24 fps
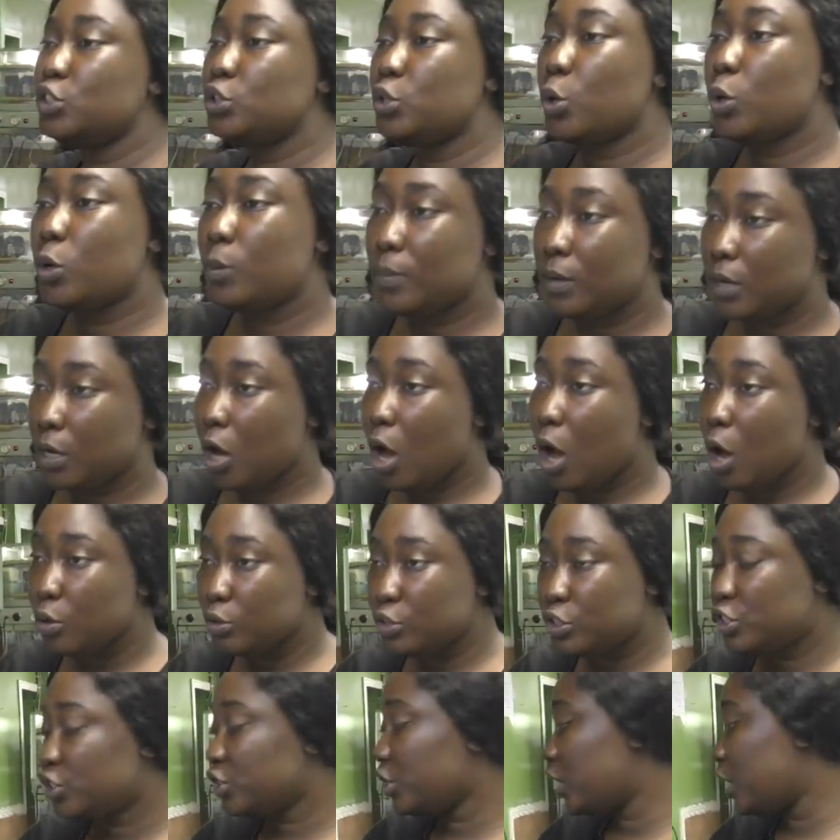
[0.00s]
the Yoruba
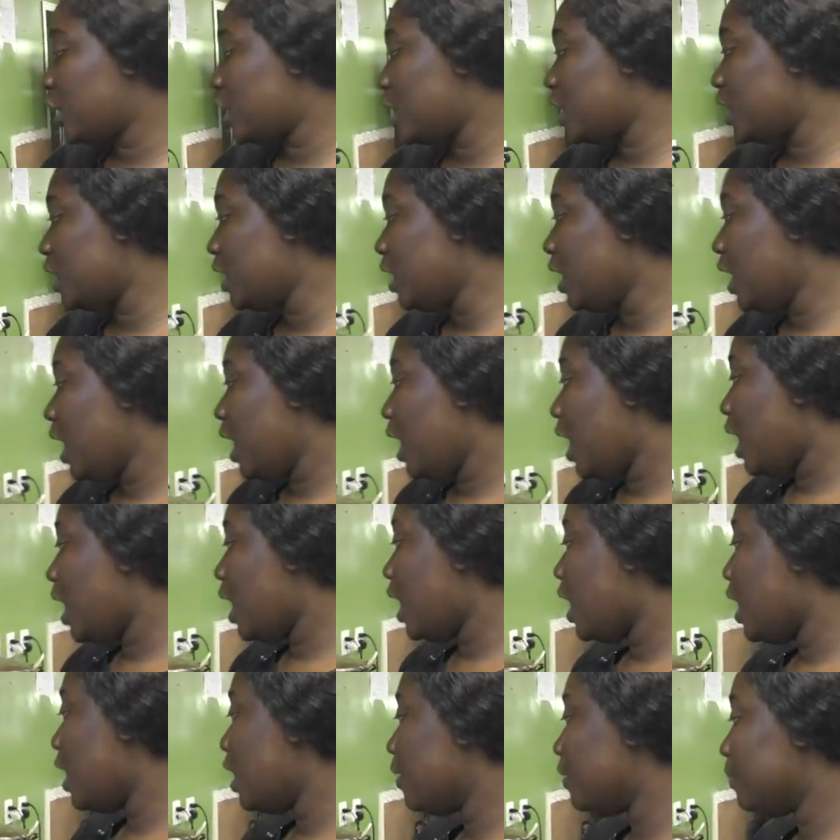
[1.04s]
culture.
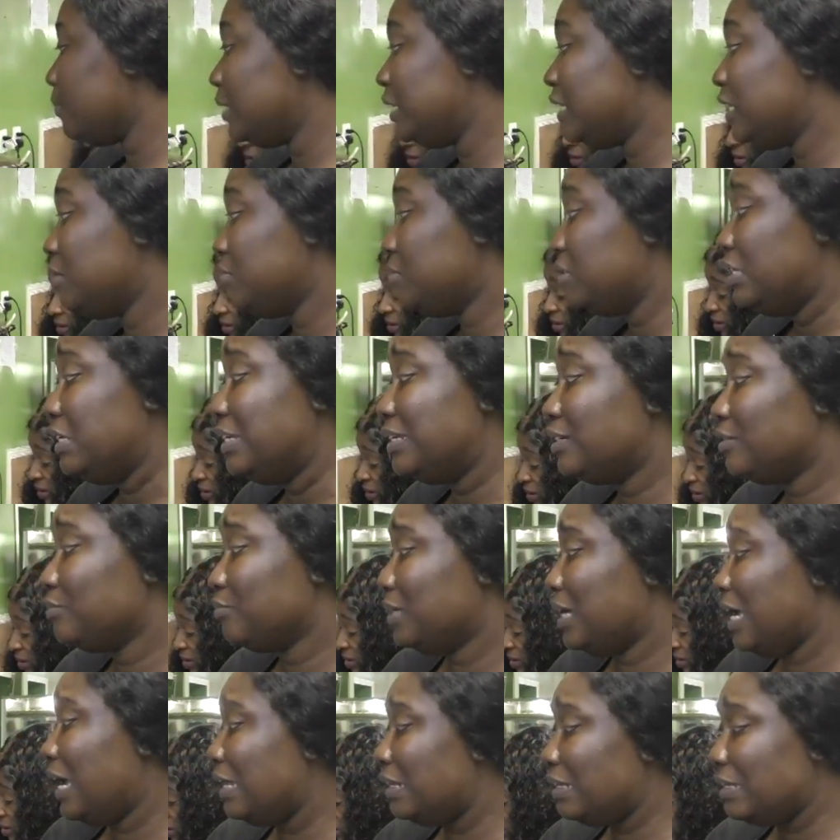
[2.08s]
It can be eaten
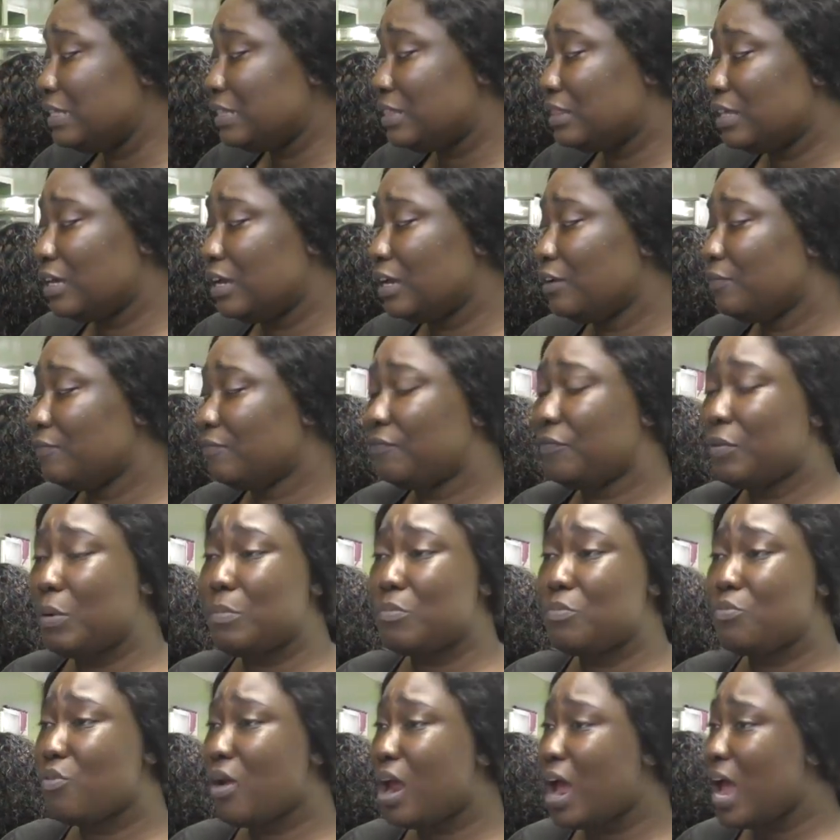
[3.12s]
with anything
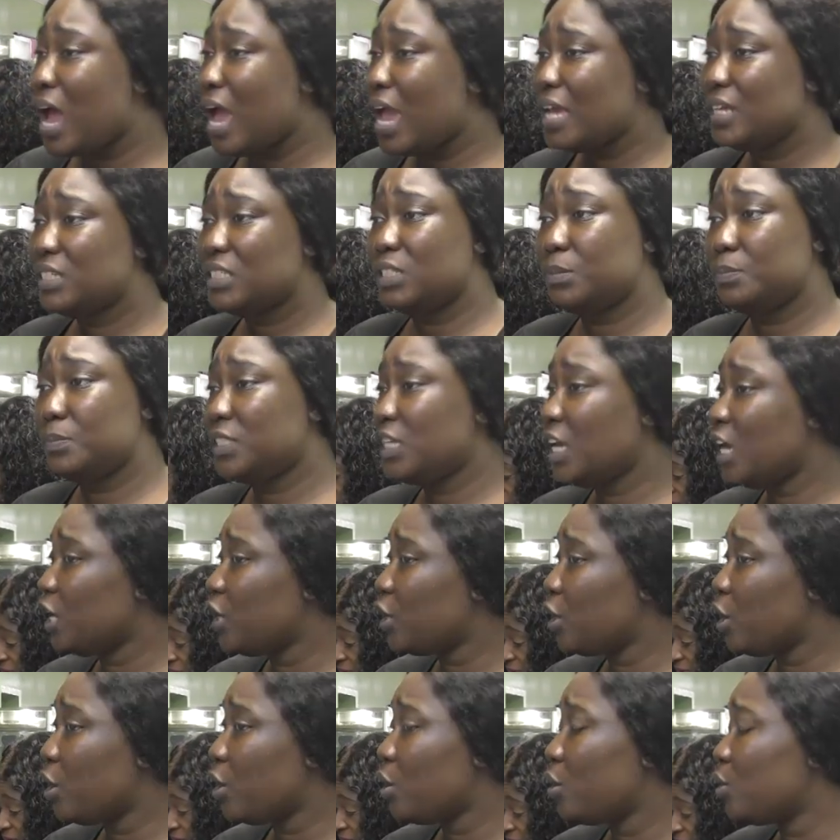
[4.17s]
from rice,
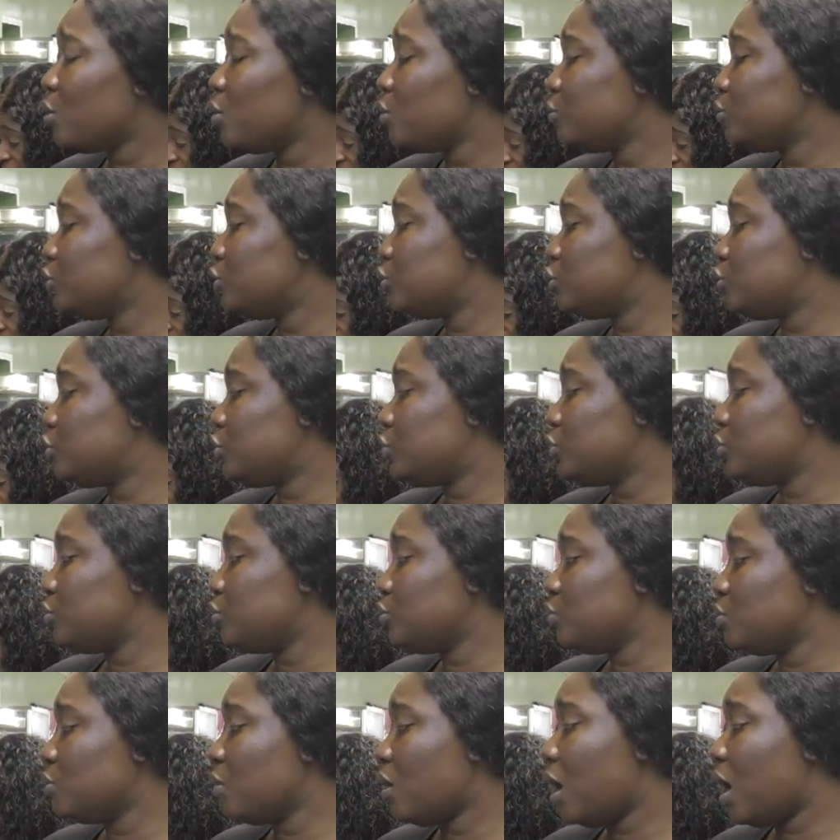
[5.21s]
potatoes,
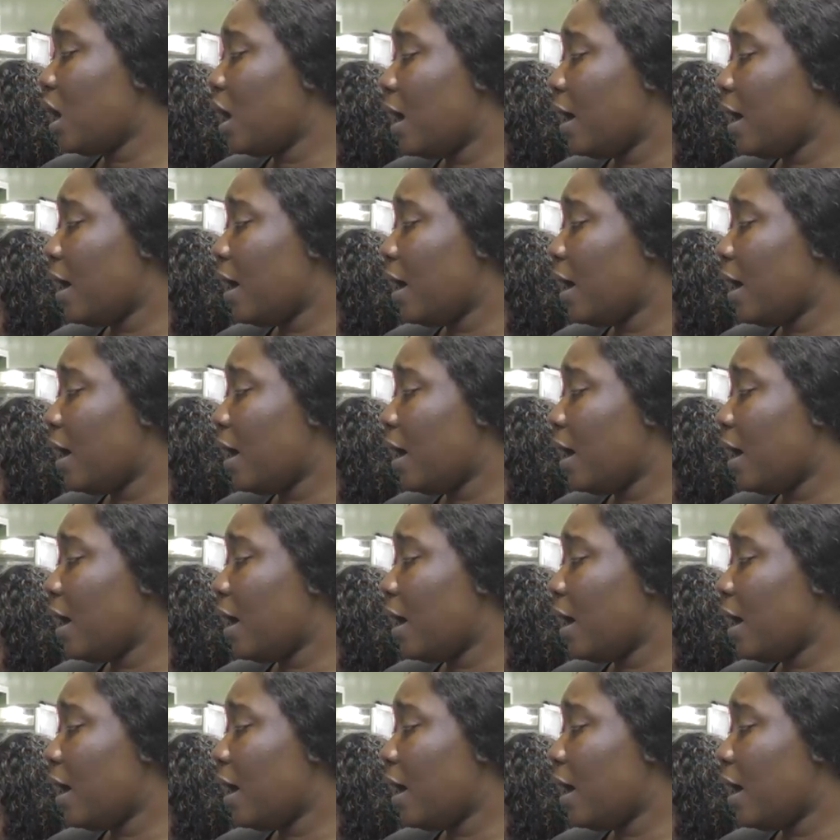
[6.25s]
to